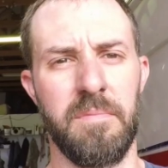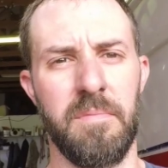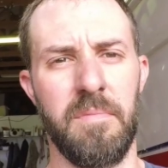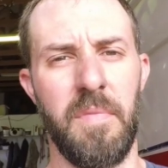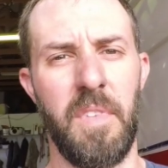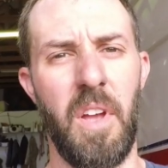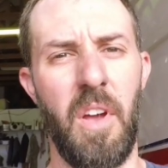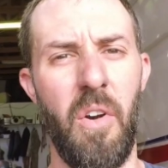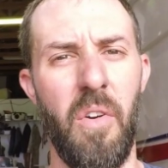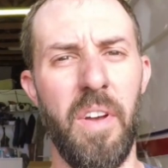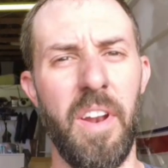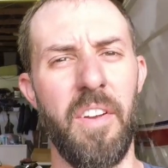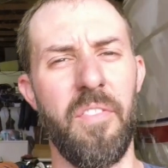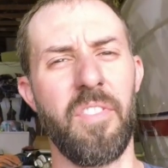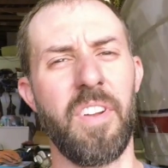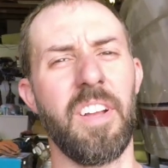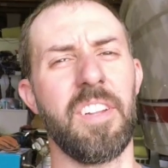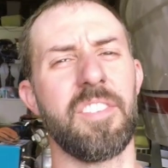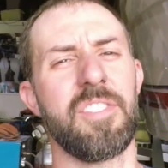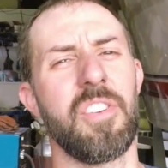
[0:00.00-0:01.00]
Oh, and I
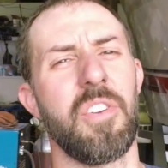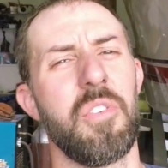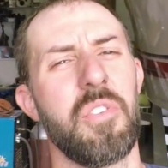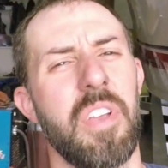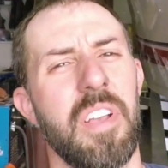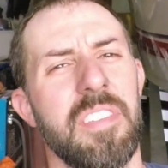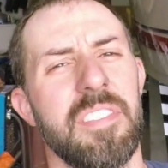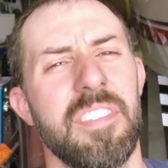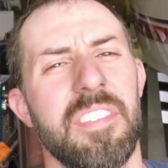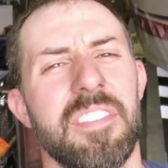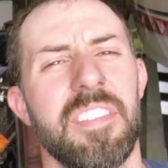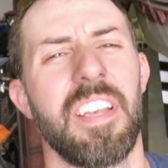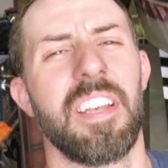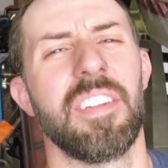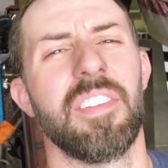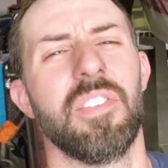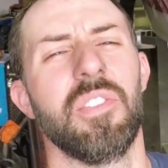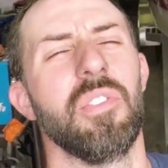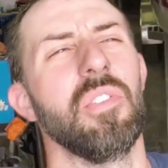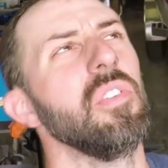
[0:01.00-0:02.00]
forgot to show you guys this side
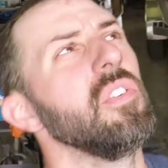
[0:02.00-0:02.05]
too.